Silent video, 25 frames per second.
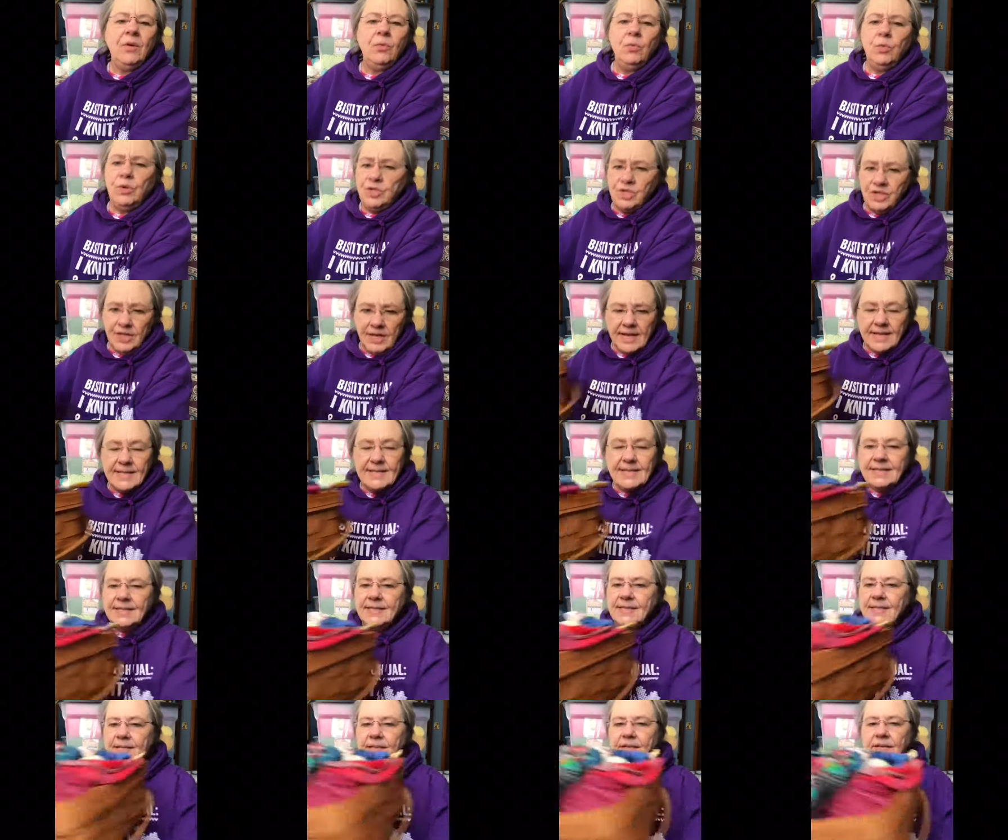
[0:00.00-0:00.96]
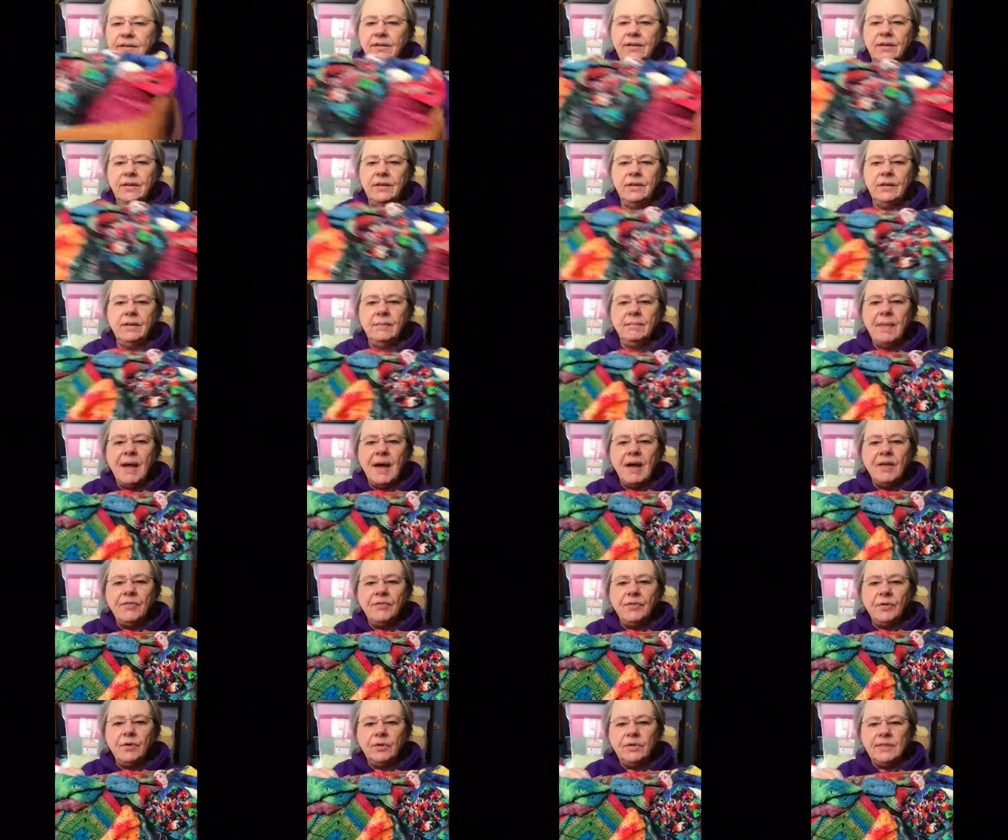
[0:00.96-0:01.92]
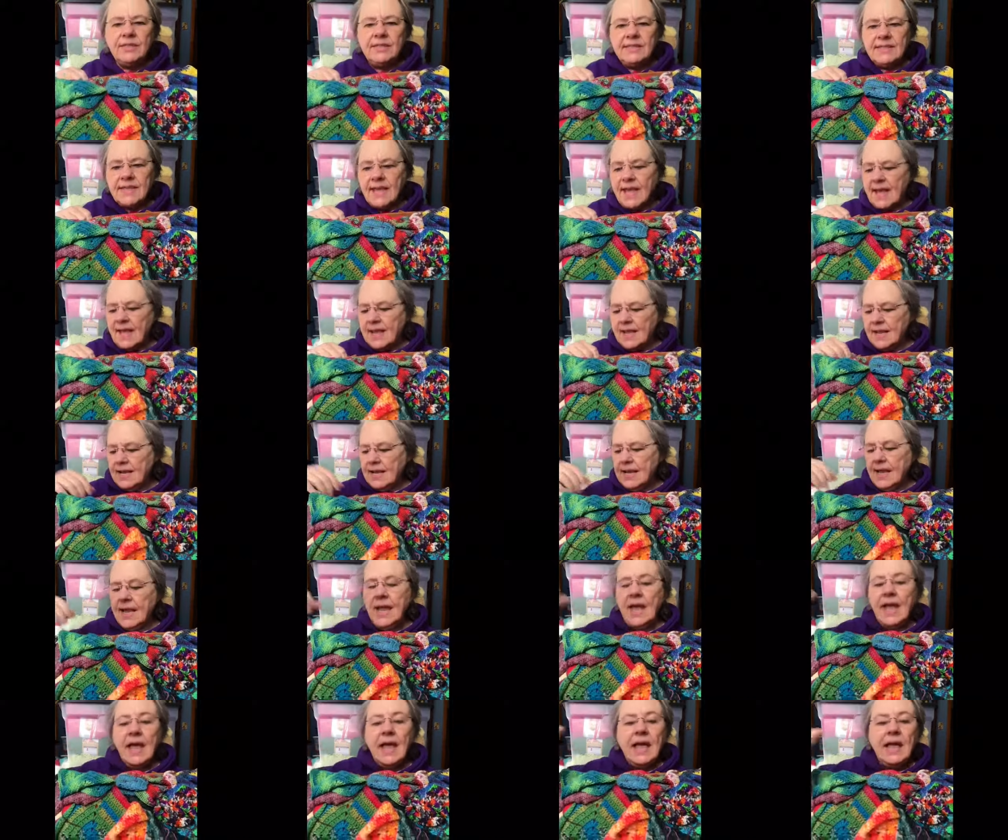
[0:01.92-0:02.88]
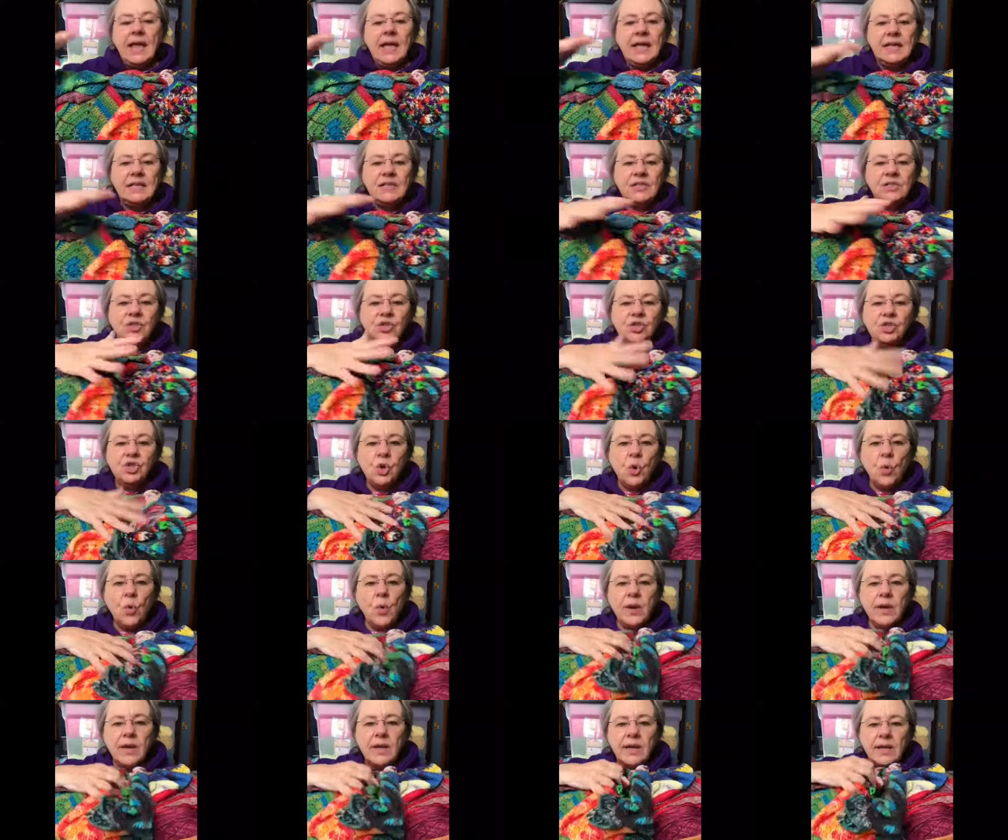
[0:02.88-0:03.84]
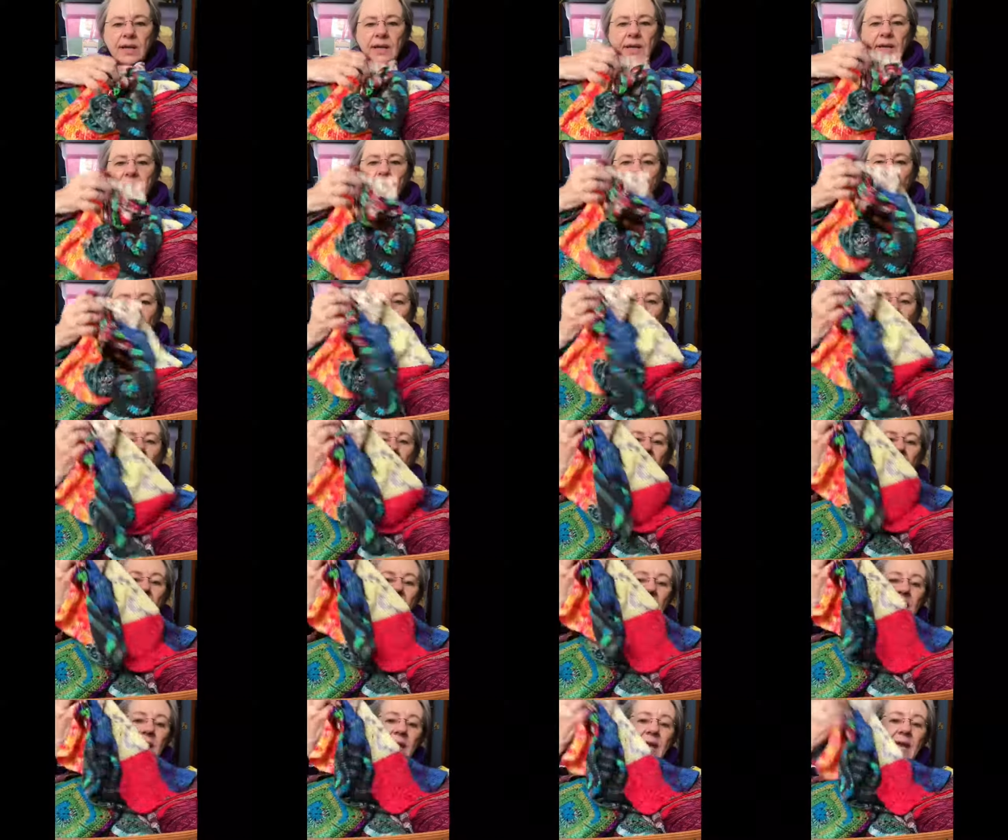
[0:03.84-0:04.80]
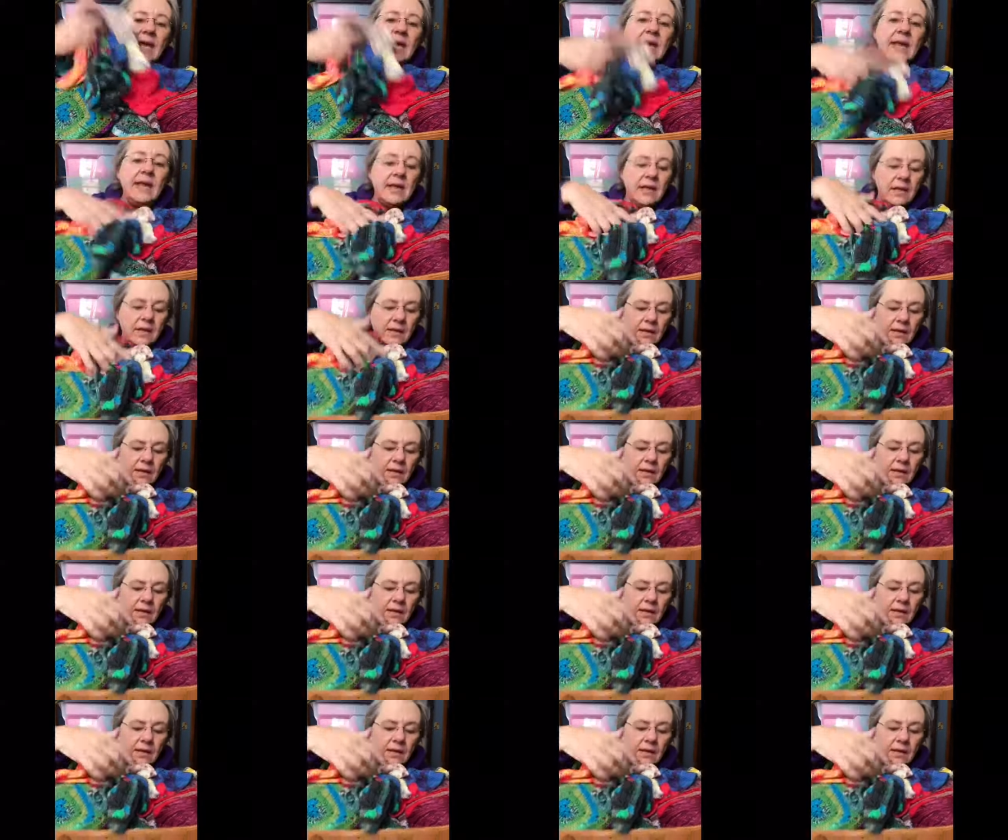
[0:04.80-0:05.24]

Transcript: which yes, it's a mouthful to say, is joining 80